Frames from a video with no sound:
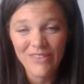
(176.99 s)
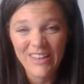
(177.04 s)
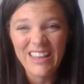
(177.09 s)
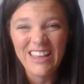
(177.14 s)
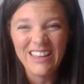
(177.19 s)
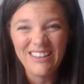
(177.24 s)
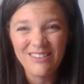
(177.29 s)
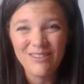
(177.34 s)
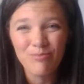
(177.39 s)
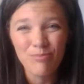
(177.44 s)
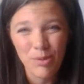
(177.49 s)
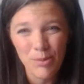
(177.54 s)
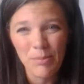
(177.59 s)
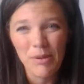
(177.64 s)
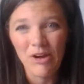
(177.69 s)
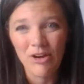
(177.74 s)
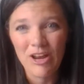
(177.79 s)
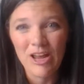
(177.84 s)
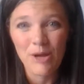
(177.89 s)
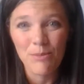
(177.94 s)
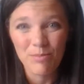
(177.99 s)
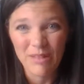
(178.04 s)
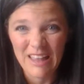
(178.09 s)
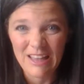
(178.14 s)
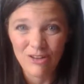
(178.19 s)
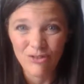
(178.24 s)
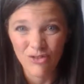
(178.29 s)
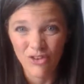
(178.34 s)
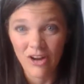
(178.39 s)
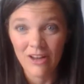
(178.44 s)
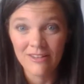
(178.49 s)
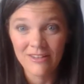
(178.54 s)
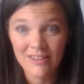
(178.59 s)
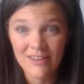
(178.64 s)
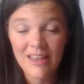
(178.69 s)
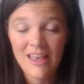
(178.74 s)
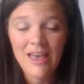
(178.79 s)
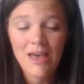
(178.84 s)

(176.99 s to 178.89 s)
He's preparing a place for us